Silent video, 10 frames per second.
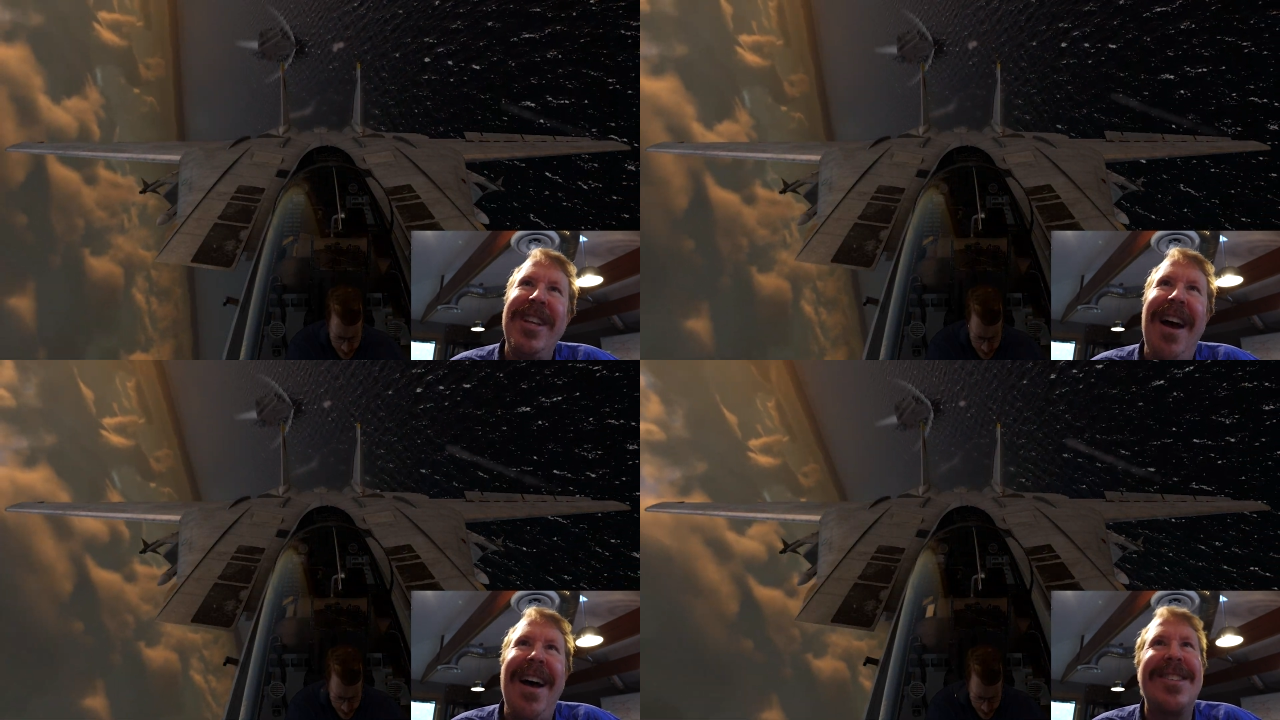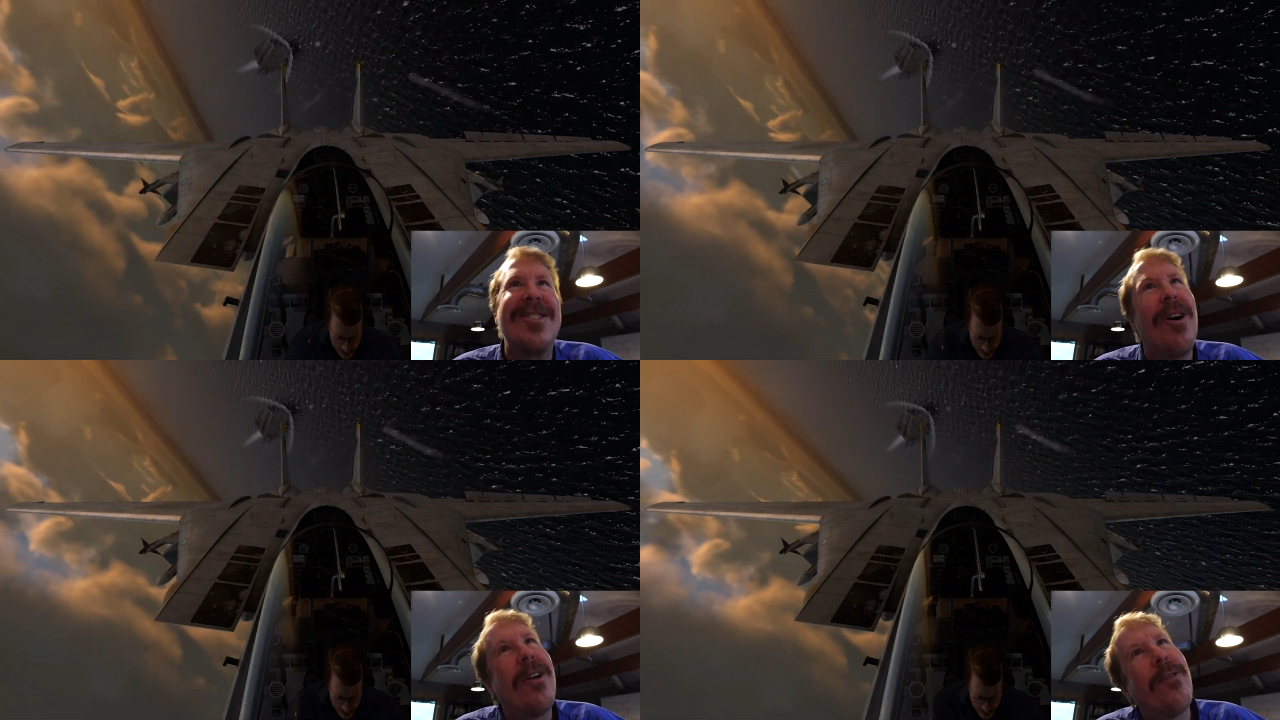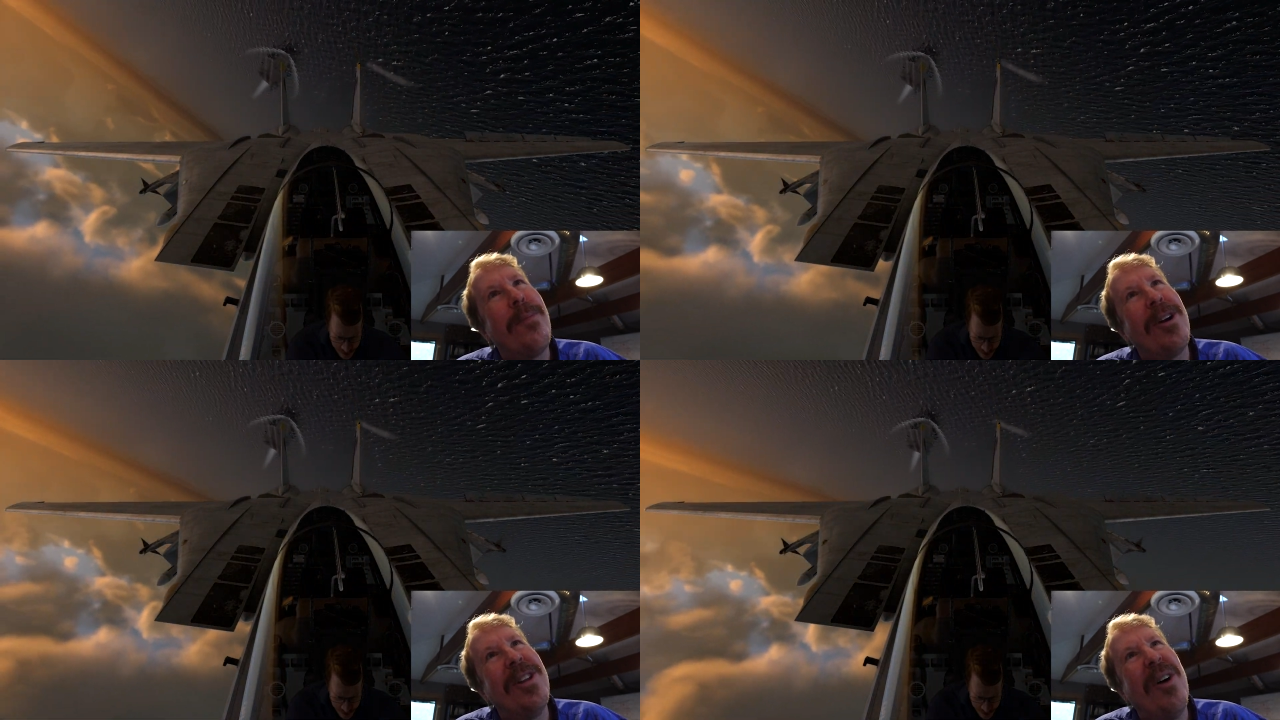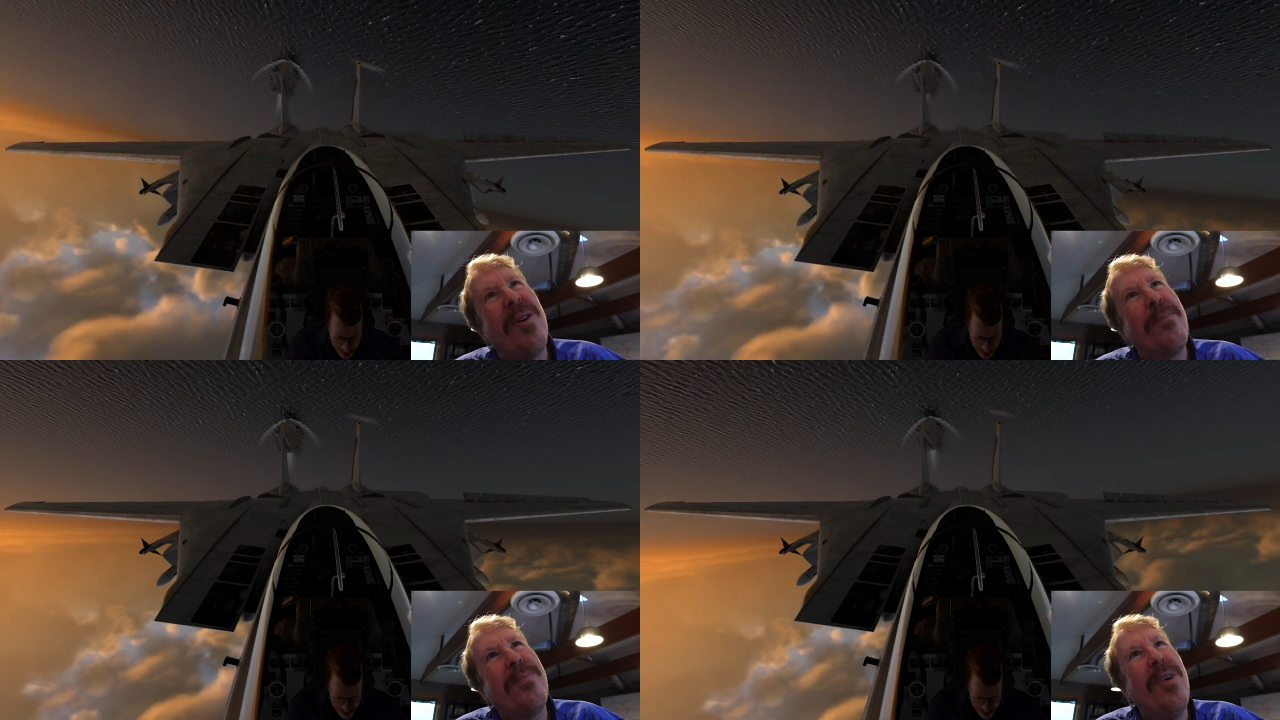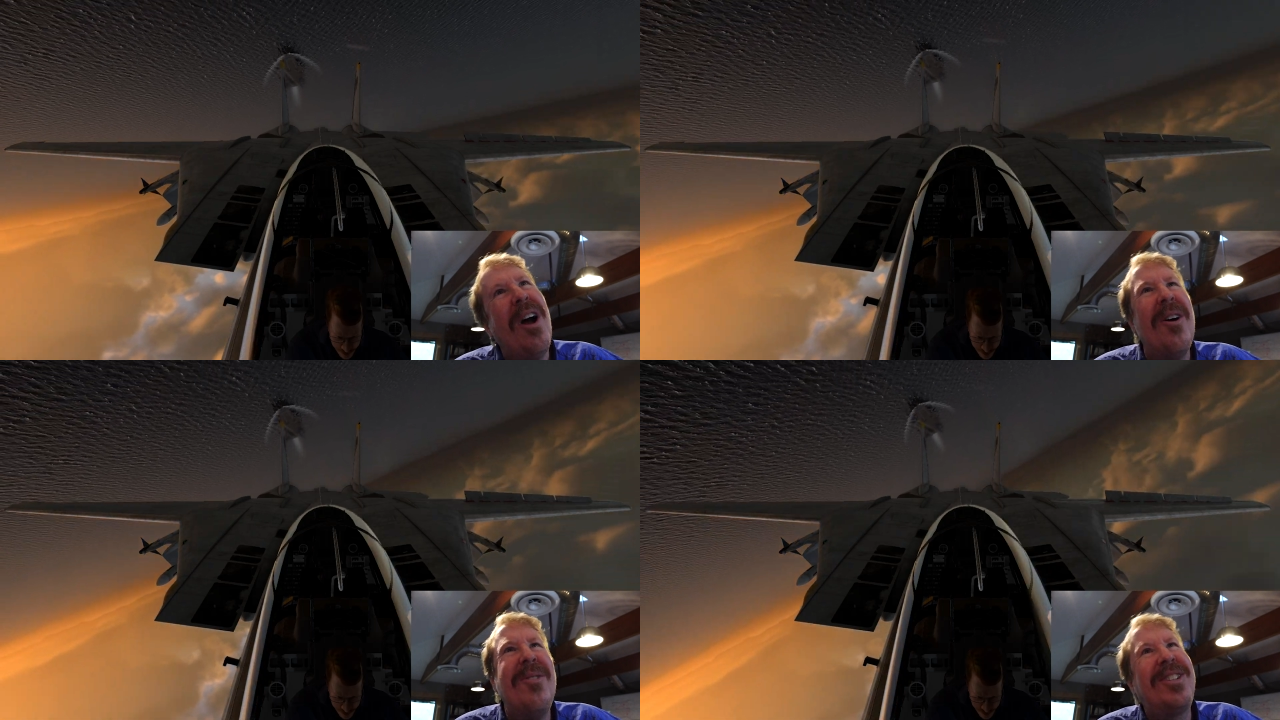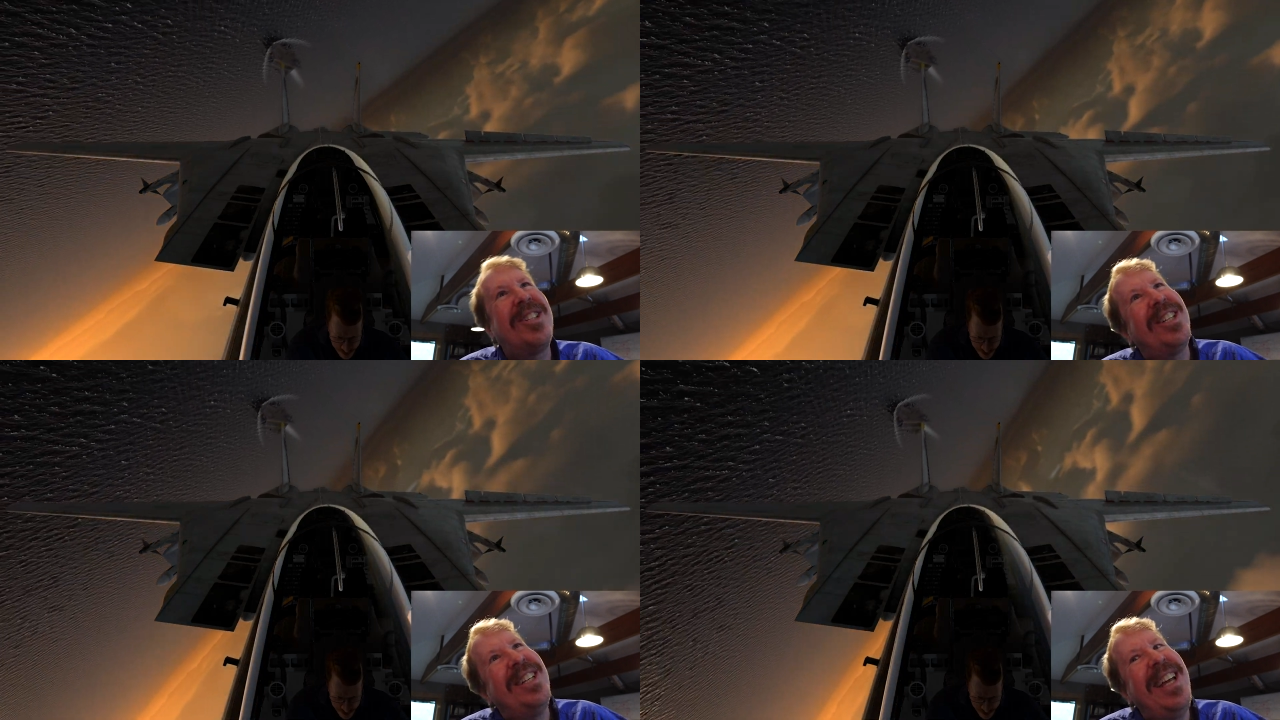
knots on from our low approach.